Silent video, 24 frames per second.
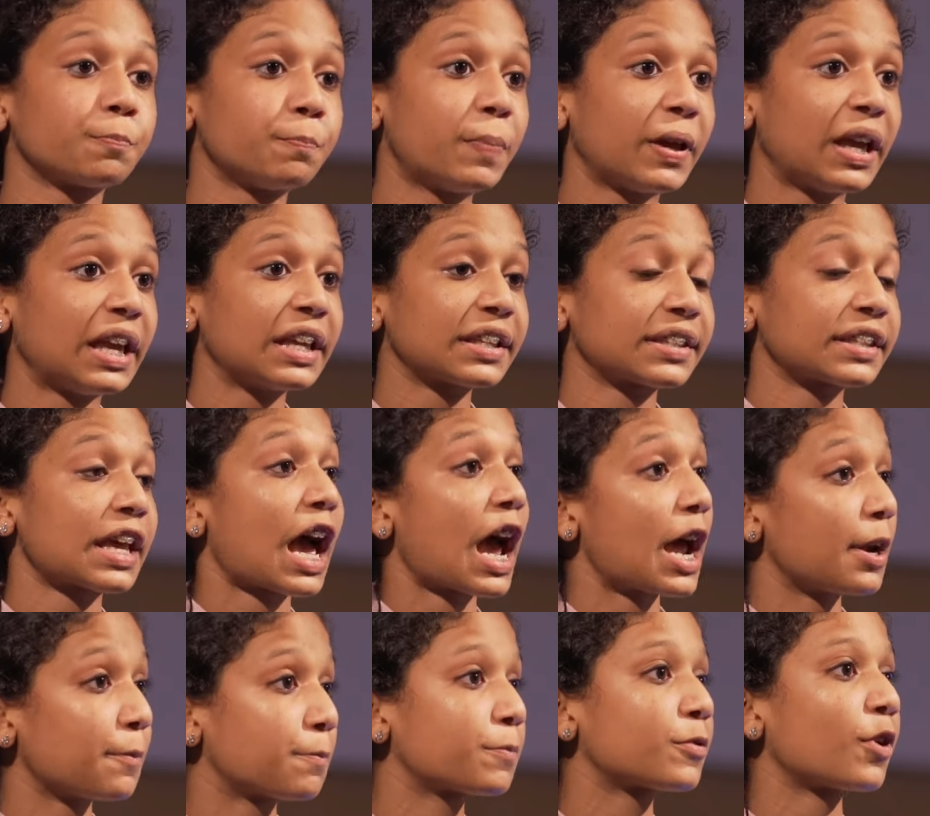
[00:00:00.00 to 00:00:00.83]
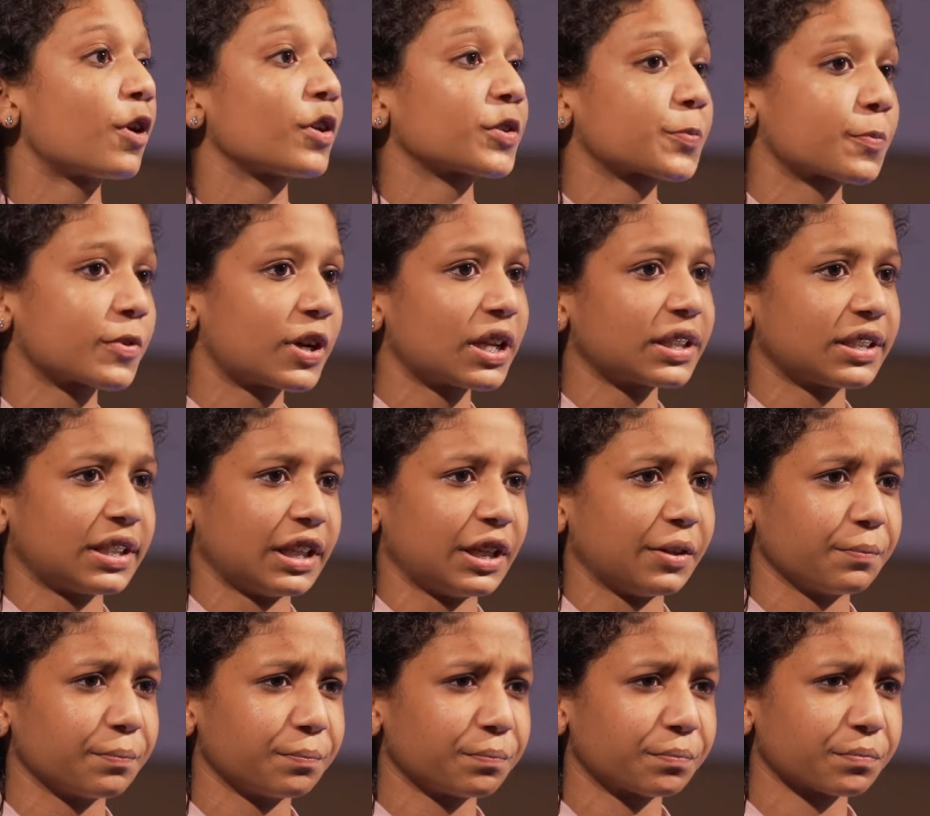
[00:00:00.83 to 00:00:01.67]
to peace and prosperity.
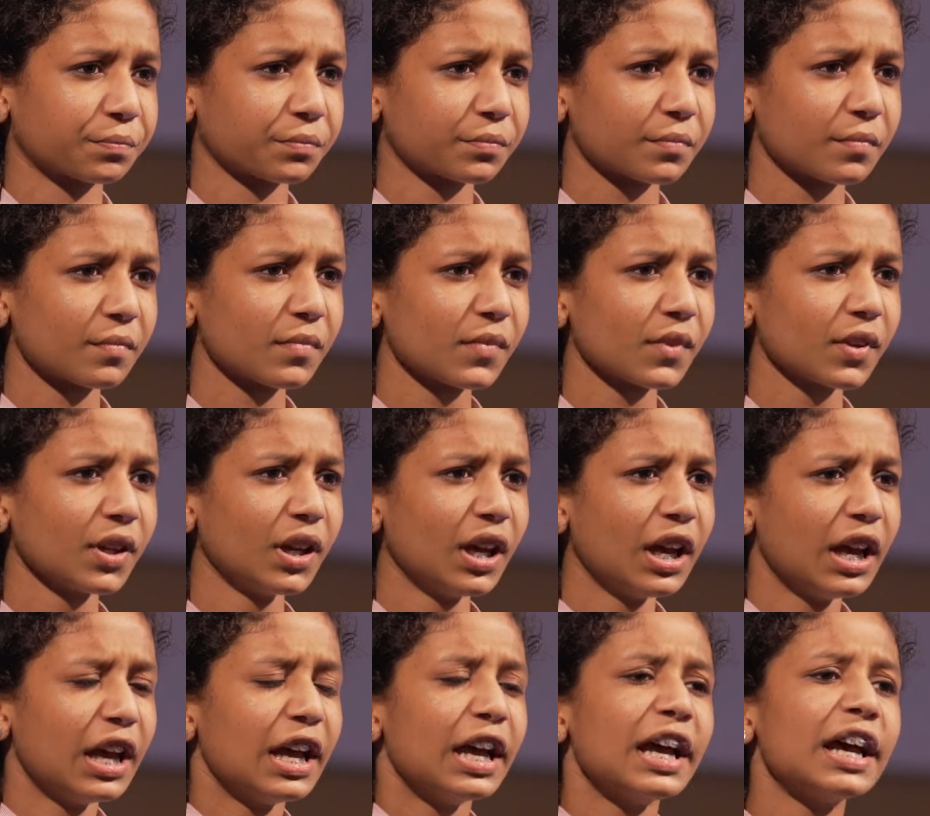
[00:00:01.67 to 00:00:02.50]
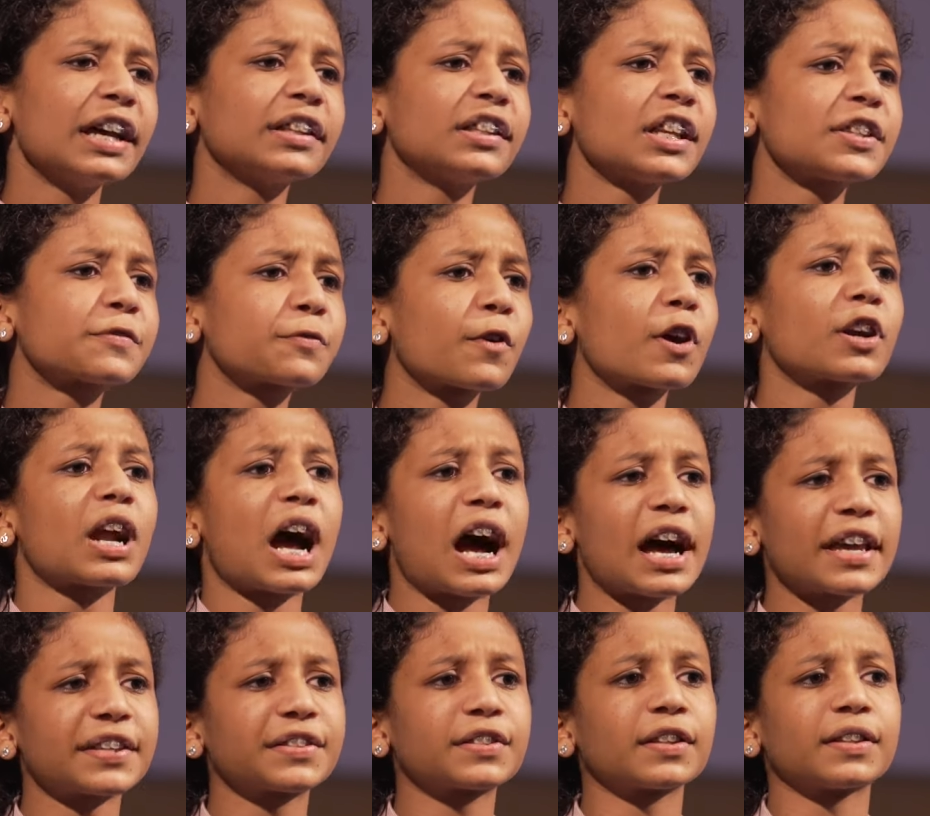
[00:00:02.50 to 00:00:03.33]
It is
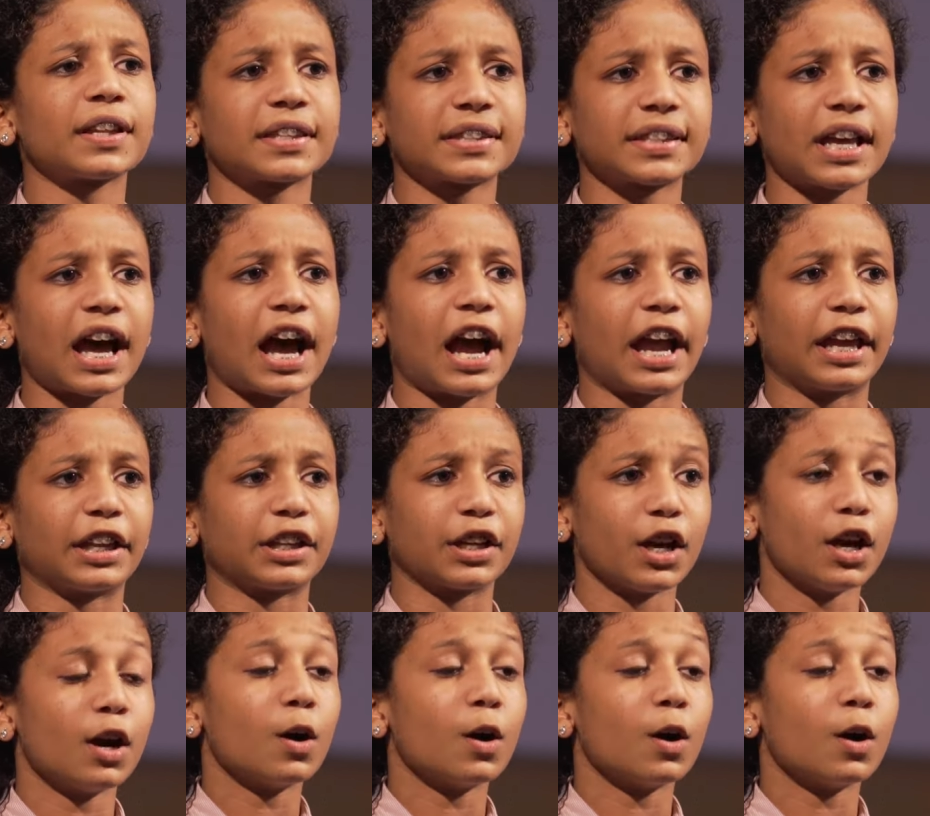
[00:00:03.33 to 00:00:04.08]
for us to decide